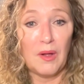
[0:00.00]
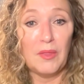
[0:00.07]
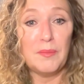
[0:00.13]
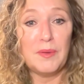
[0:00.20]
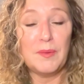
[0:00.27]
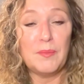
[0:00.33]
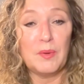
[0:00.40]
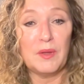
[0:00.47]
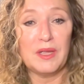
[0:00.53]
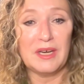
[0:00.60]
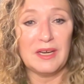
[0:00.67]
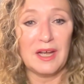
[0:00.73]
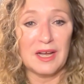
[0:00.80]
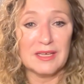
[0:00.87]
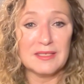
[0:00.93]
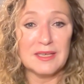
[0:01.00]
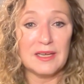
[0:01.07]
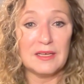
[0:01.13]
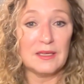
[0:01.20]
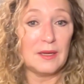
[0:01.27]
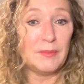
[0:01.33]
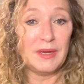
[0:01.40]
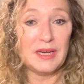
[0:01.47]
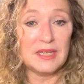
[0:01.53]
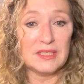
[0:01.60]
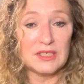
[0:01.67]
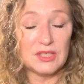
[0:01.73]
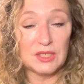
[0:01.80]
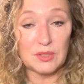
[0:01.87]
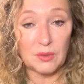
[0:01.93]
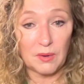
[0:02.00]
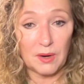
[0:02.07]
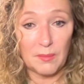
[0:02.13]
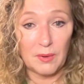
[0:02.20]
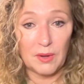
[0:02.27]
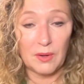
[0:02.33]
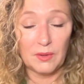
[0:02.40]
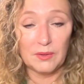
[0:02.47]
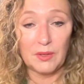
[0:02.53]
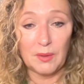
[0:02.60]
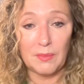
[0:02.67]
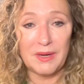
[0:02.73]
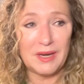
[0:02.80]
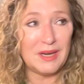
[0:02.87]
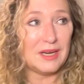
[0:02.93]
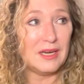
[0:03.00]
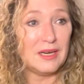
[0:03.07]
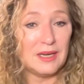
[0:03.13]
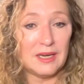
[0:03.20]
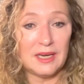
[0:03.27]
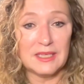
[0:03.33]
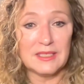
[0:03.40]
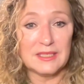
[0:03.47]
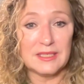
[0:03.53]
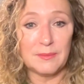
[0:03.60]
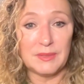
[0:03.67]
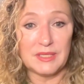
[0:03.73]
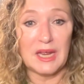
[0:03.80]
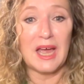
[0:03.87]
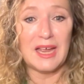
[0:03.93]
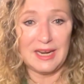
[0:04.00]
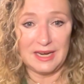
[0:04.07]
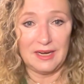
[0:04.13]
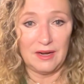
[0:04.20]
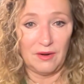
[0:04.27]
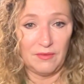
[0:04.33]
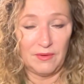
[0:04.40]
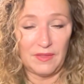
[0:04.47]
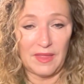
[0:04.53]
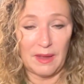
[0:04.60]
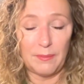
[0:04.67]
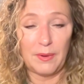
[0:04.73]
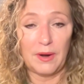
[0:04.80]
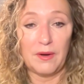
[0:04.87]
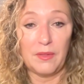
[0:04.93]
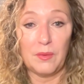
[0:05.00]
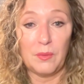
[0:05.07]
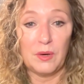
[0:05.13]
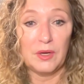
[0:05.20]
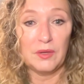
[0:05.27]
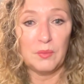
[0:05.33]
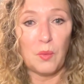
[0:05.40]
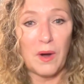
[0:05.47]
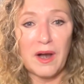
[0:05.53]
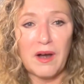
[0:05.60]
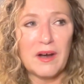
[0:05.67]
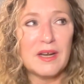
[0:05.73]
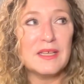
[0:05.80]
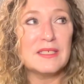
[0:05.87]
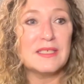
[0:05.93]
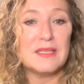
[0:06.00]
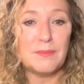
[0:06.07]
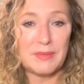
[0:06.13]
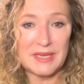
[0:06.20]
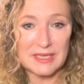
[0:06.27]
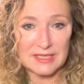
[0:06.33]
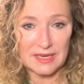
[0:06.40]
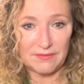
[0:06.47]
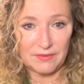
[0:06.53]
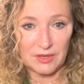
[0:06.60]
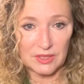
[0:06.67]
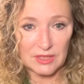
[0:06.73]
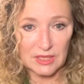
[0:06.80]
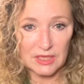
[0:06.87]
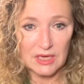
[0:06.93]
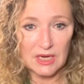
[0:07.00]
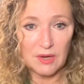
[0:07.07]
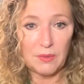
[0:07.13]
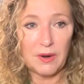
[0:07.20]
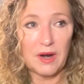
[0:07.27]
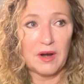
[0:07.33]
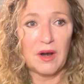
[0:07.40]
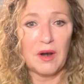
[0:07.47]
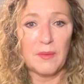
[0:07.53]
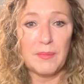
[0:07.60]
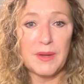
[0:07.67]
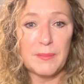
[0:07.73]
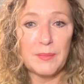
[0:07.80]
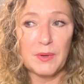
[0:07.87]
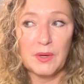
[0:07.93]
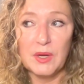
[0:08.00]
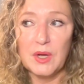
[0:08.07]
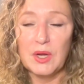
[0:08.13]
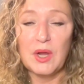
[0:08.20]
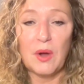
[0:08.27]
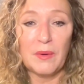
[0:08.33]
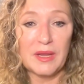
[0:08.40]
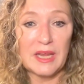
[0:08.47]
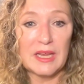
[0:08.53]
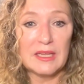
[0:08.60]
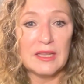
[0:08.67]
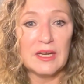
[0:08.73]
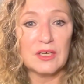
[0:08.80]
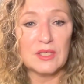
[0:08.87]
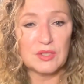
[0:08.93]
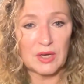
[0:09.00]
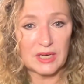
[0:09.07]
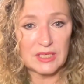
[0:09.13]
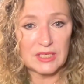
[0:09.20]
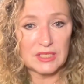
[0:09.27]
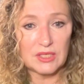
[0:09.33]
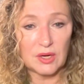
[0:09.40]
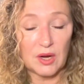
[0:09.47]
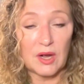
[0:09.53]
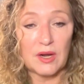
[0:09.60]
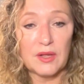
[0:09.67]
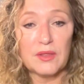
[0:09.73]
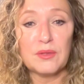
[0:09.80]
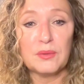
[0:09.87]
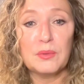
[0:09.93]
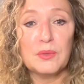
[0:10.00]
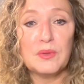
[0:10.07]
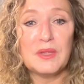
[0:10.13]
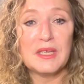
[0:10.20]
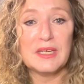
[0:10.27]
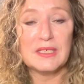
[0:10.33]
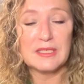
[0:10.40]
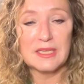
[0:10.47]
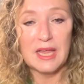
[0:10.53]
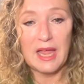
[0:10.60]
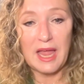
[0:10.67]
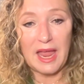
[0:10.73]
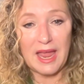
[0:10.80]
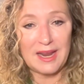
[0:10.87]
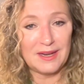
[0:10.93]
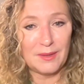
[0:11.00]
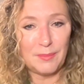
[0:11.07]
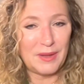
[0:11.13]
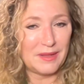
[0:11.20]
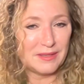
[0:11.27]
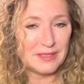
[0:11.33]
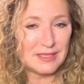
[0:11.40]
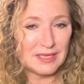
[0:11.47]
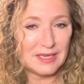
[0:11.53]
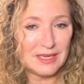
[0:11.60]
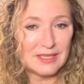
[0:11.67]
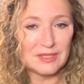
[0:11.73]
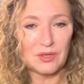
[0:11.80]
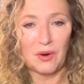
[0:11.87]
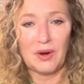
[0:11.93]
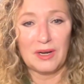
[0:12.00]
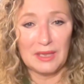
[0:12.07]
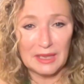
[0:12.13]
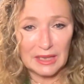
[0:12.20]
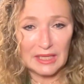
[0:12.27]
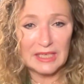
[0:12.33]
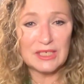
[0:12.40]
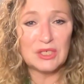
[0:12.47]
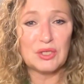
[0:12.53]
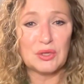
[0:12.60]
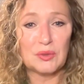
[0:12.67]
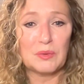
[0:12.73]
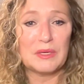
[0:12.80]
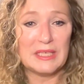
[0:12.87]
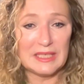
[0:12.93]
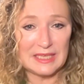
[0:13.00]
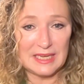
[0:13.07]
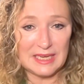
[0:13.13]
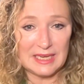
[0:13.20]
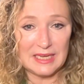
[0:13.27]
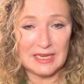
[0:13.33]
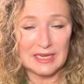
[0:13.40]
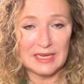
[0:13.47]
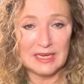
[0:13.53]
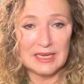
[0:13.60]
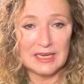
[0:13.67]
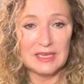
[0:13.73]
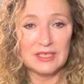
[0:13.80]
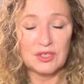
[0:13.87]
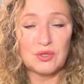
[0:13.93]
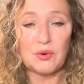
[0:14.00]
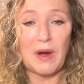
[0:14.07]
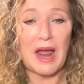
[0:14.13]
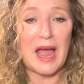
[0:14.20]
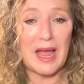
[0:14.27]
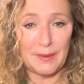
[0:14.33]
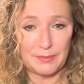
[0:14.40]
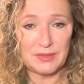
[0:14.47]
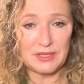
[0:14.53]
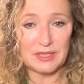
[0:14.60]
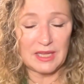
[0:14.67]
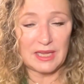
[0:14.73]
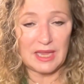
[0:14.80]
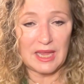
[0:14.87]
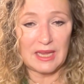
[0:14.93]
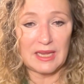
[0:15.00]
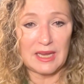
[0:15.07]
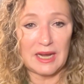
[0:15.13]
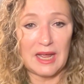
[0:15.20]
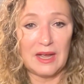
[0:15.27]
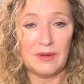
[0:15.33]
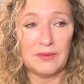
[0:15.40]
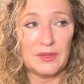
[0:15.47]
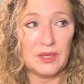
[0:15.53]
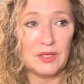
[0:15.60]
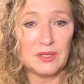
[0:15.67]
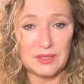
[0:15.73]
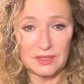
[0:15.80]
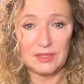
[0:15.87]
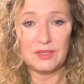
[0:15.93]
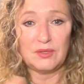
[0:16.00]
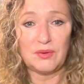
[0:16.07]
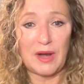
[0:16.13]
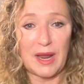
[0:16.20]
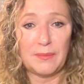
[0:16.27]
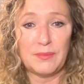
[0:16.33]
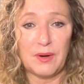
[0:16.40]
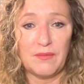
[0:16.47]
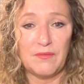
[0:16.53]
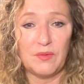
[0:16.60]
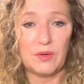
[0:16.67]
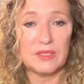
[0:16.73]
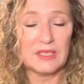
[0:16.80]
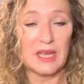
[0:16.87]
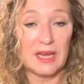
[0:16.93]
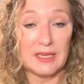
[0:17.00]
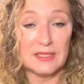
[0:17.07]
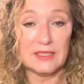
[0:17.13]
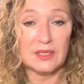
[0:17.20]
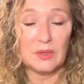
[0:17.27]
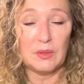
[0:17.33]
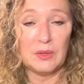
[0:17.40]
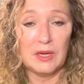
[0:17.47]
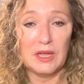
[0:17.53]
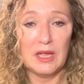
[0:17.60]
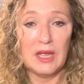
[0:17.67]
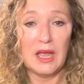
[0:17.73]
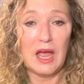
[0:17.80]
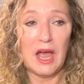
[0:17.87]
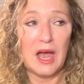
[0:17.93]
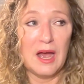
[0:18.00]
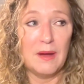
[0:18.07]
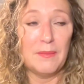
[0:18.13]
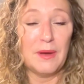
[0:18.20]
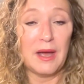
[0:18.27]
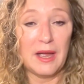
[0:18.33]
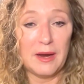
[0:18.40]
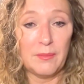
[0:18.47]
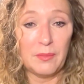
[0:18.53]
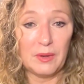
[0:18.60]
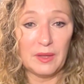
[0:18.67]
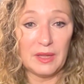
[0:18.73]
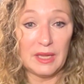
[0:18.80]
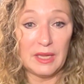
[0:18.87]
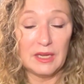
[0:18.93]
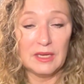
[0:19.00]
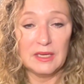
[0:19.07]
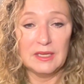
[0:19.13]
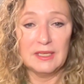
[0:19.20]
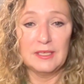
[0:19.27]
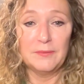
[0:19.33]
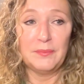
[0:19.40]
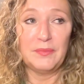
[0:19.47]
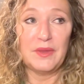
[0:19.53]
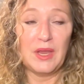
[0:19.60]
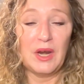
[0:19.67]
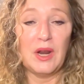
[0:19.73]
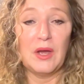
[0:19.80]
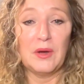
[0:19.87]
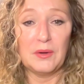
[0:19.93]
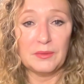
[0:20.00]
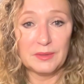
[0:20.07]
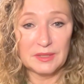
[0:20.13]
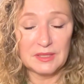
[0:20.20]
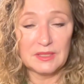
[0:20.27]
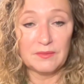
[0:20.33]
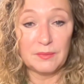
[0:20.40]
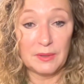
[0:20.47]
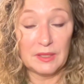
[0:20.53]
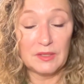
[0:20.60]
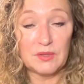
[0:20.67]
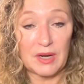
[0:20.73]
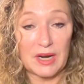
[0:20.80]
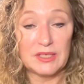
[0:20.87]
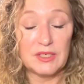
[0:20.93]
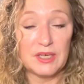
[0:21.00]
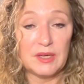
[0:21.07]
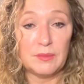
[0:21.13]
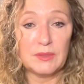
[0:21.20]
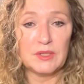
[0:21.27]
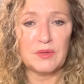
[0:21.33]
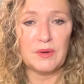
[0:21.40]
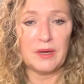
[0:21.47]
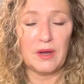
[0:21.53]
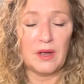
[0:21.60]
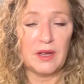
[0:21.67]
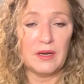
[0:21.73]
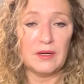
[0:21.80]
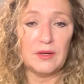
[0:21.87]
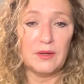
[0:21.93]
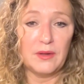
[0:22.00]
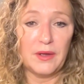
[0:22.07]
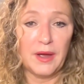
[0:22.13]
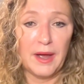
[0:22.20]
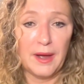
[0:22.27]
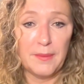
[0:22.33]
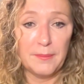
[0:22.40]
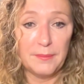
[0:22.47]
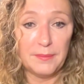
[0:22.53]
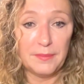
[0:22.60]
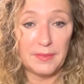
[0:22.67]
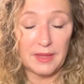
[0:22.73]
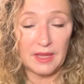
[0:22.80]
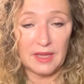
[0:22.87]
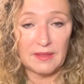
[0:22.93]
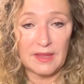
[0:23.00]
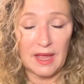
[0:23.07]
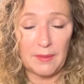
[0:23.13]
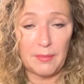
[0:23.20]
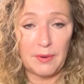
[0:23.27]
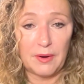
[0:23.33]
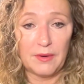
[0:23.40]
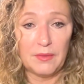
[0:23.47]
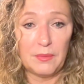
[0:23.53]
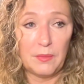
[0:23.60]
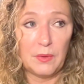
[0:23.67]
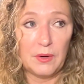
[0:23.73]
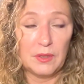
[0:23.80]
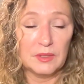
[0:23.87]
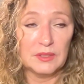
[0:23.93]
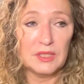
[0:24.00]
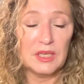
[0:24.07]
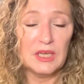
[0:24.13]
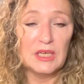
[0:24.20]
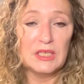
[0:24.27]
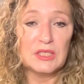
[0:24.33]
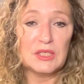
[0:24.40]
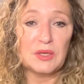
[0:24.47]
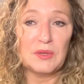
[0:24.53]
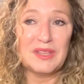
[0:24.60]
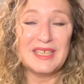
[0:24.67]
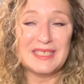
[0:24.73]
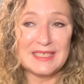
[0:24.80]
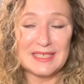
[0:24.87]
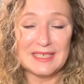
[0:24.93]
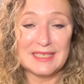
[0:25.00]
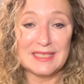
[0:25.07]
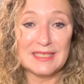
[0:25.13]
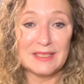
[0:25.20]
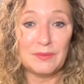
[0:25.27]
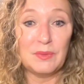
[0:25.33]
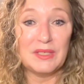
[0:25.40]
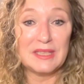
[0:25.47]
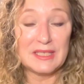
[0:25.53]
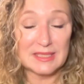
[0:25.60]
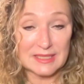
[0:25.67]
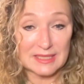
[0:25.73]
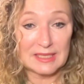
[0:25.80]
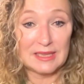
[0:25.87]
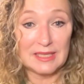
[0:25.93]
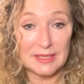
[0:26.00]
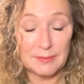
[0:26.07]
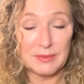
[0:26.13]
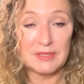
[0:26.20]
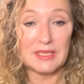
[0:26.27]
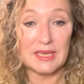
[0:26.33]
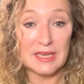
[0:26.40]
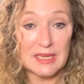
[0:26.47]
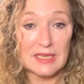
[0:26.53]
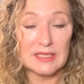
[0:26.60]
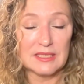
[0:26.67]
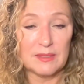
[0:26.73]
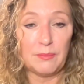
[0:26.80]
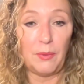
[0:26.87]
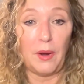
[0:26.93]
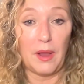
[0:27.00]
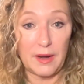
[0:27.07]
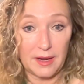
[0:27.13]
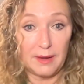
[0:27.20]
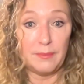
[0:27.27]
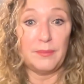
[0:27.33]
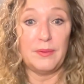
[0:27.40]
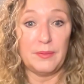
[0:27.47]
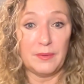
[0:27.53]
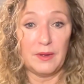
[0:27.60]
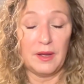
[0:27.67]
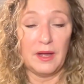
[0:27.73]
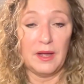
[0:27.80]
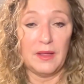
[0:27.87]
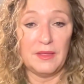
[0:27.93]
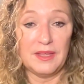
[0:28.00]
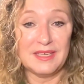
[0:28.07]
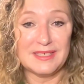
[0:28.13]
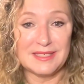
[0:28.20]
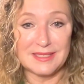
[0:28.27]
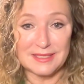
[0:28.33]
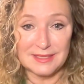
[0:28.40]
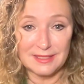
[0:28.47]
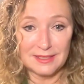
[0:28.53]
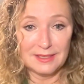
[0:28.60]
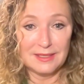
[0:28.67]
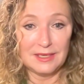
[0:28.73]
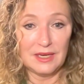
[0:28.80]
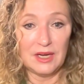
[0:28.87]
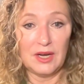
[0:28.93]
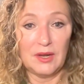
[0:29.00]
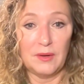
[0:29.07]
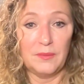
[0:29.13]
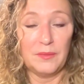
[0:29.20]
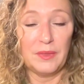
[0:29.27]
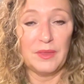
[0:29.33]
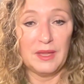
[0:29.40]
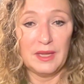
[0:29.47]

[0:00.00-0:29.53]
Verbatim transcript: all the people in Gaza. I mean, it's just horrible. Nobody needs to be dying over in that part of the world. Where is the peace effort? Where are people going in there trying to talk through this? And the Palestinians are literally trapped. They can't get out. They're trapped on four sides. So um, I am really, you know, it's a real tragedy what's going on um, in that part of the world. So this is what this eclipse is. It brought up uh, this, you know,